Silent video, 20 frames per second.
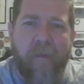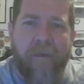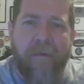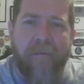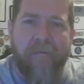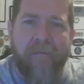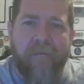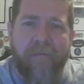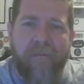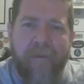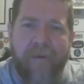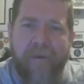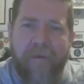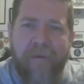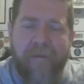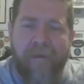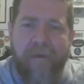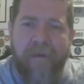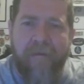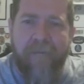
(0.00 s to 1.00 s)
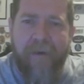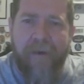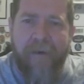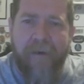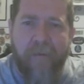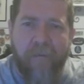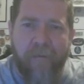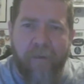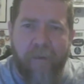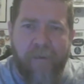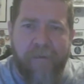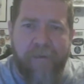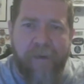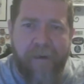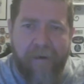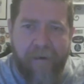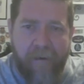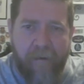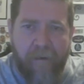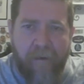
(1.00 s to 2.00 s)
wheel in the Invader rotate
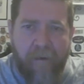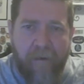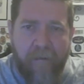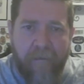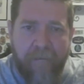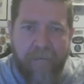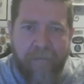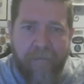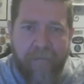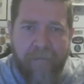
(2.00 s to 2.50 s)
at all?